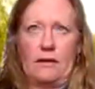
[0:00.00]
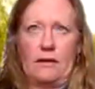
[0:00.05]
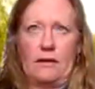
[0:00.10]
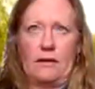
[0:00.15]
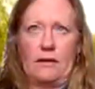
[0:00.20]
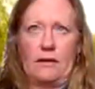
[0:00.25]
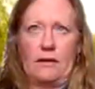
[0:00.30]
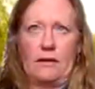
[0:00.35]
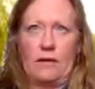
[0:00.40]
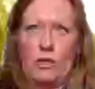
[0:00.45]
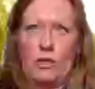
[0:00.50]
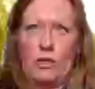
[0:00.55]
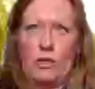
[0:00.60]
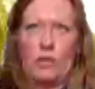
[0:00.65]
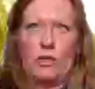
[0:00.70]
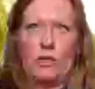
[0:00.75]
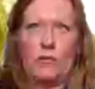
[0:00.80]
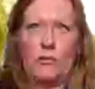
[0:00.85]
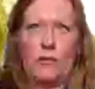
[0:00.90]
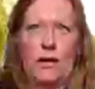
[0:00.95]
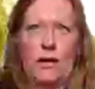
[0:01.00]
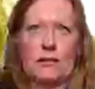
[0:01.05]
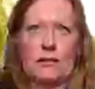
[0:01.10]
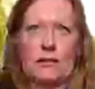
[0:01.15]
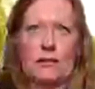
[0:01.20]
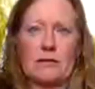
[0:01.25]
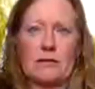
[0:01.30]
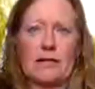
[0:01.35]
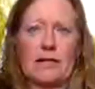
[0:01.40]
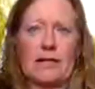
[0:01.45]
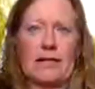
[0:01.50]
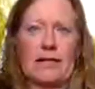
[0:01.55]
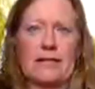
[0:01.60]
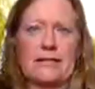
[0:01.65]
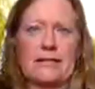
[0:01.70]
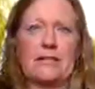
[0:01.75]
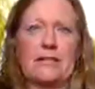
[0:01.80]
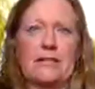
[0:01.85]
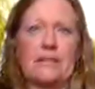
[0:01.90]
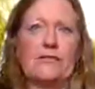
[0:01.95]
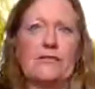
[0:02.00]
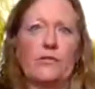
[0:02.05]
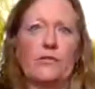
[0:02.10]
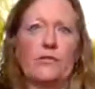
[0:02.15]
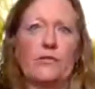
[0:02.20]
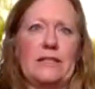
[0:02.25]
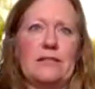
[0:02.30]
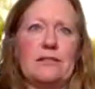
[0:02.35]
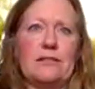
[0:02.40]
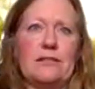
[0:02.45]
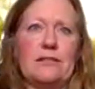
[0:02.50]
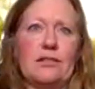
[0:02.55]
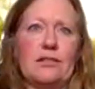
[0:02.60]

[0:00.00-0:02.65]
we know when you use a pesticide, it's there for a reason.